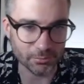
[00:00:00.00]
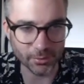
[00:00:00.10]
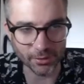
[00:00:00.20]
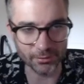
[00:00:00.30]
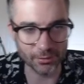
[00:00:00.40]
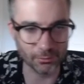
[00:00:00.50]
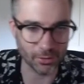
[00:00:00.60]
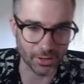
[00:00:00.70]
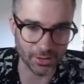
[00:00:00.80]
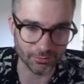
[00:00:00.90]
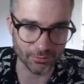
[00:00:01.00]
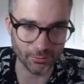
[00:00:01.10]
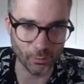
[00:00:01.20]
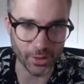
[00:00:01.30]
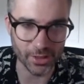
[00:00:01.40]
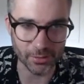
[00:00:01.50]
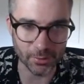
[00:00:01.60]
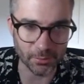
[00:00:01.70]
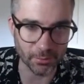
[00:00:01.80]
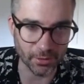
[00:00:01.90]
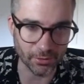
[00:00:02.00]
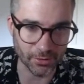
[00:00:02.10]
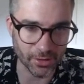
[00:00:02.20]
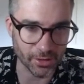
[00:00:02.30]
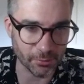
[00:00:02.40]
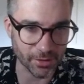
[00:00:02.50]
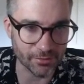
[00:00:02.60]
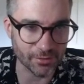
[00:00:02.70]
but what kind of weird people are looking at the bases of